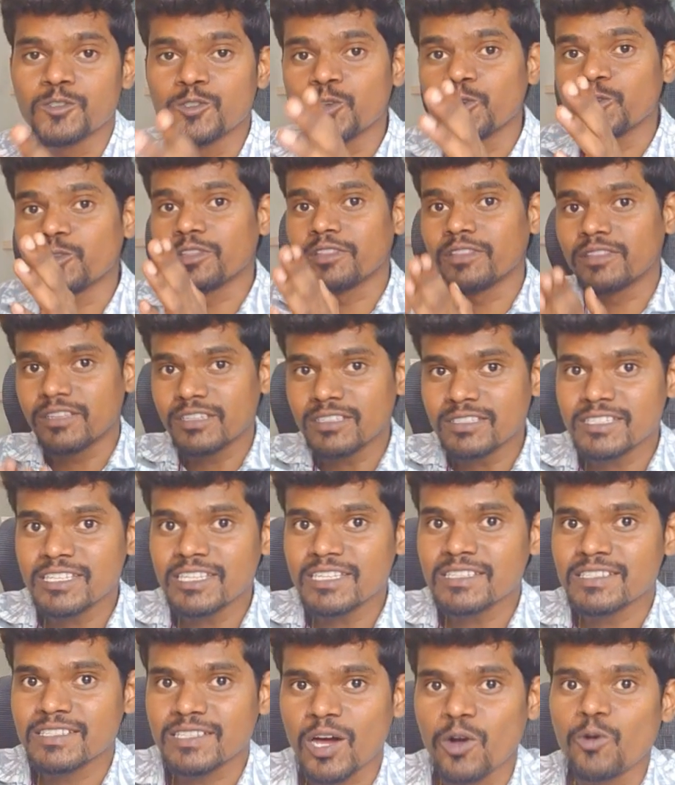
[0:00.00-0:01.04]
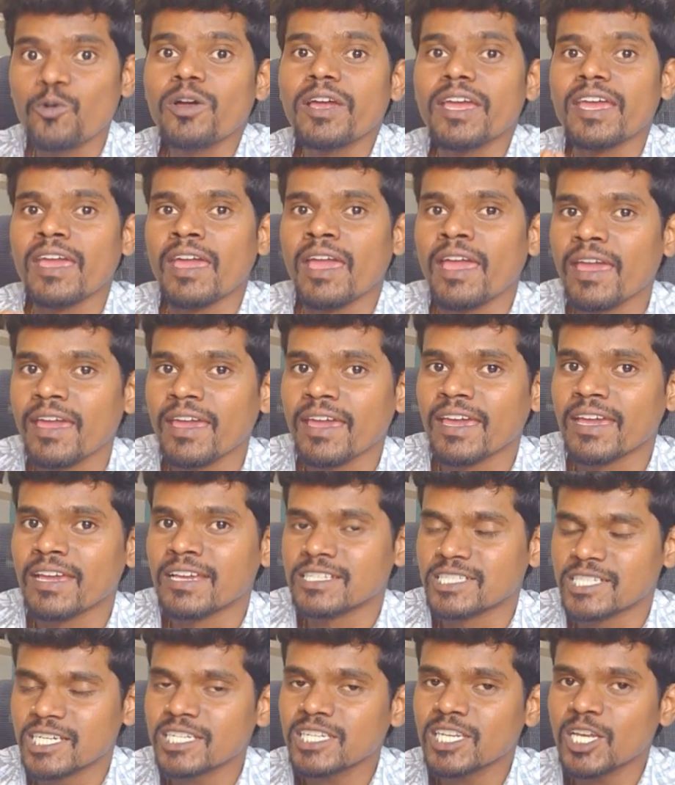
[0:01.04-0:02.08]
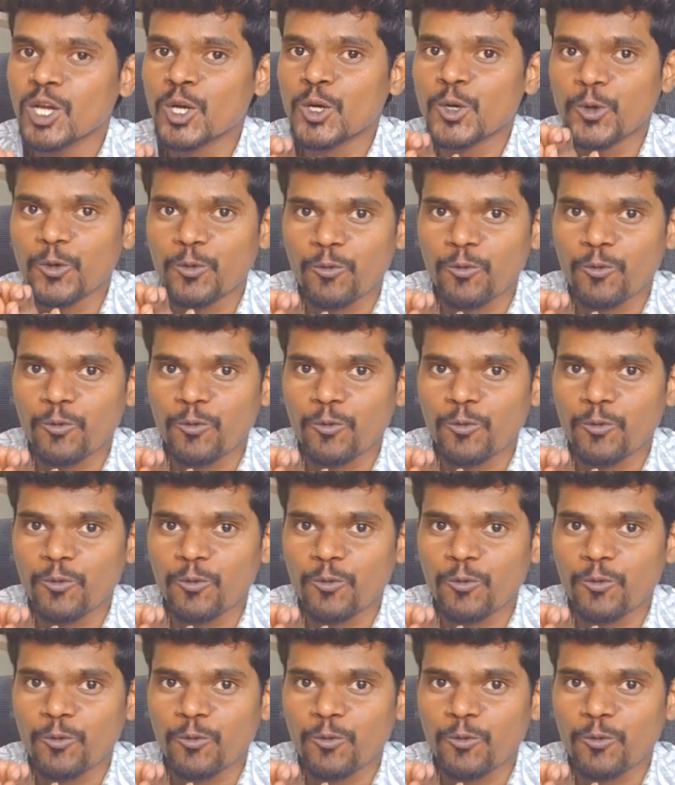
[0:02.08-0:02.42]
So this is how AI agent